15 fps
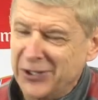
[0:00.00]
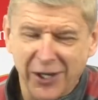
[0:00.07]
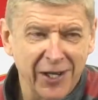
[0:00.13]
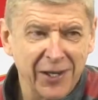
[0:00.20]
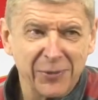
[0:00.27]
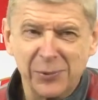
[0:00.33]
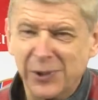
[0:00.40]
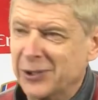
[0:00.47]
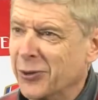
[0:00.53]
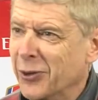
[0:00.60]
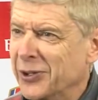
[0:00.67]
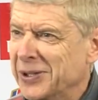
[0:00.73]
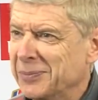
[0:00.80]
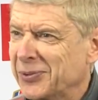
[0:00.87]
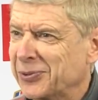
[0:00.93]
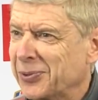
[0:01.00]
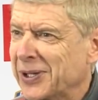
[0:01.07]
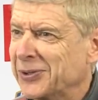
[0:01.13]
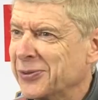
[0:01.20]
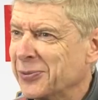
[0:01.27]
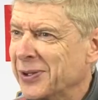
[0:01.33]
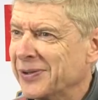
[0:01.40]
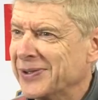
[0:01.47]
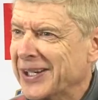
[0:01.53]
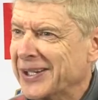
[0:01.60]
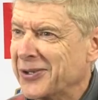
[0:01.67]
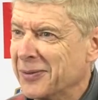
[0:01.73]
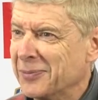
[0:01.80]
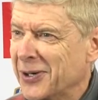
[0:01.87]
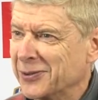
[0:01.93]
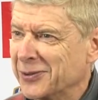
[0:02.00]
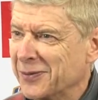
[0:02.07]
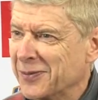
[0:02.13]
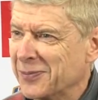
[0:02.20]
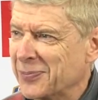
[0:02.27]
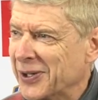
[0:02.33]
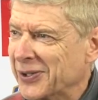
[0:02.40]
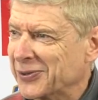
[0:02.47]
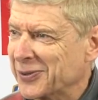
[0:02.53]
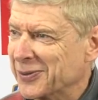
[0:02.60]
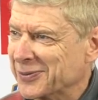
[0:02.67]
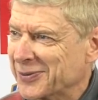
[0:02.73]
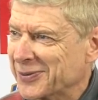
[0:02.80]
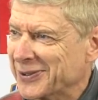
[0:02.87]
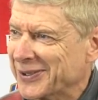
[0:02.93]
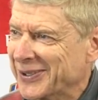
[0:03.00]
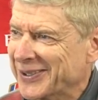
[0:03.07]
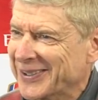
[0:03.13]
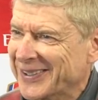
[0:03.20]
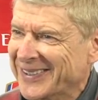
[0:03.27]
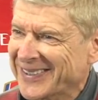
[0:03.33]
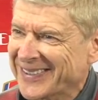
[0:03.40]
Yeah, I will call him straight away when I come out of a press conference.